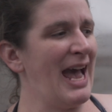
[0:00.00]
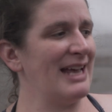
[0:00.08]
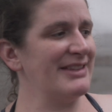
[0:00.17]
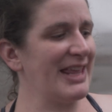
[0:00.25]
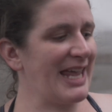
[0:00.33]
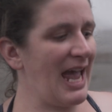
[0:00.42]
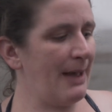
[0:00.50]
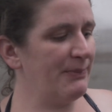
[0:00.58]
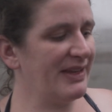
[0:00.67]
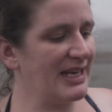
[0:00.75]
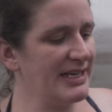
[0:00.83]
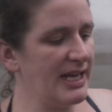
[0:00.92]
As the
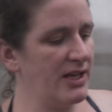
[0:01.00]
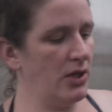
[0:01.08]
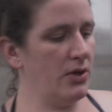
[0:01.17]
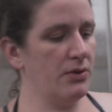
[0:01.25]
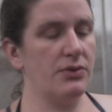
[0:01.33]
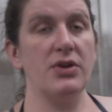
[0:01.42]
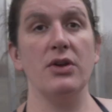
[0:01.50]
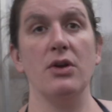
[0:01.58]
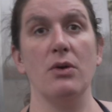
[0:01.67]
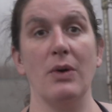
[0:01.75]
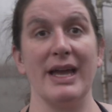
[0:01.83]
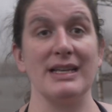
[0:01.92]
caps continue
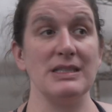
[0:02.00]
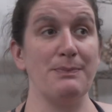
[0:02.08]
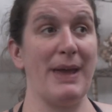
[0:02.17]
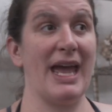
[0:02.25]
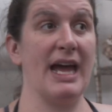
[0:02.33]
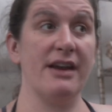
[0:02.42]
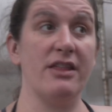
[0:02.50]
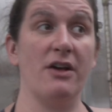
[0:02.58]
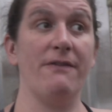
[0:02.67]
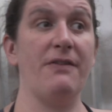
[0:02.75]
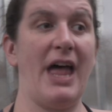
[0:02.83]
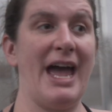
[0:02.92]
to expand,
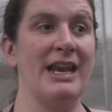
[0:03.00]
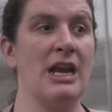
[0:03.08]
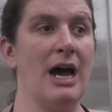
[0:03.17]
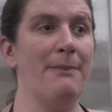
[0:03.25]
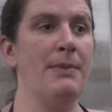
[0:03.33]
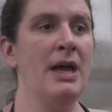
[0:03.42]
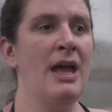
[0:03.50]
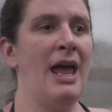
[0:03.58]
they'll flatten up,